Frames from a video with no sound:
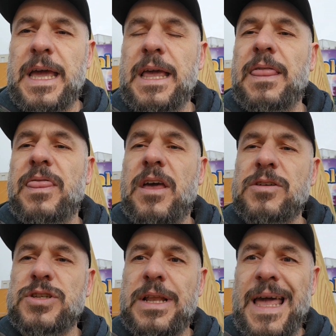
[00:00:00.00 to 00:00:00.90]
in
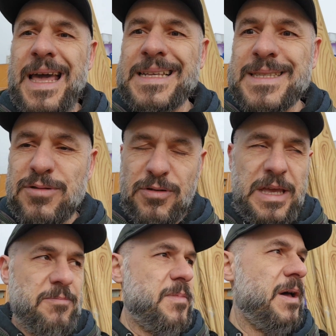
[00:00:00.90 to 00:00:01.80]
version
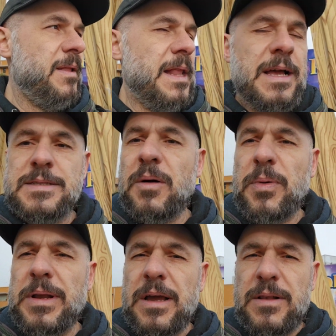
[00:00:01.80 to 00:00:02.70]
Extreme. So
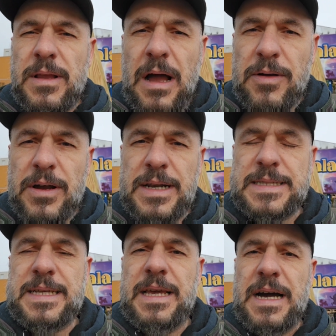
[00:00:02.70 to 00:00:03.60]
probably now you're gonna
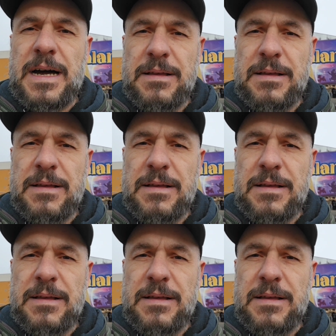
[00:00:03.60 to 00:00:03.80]
see a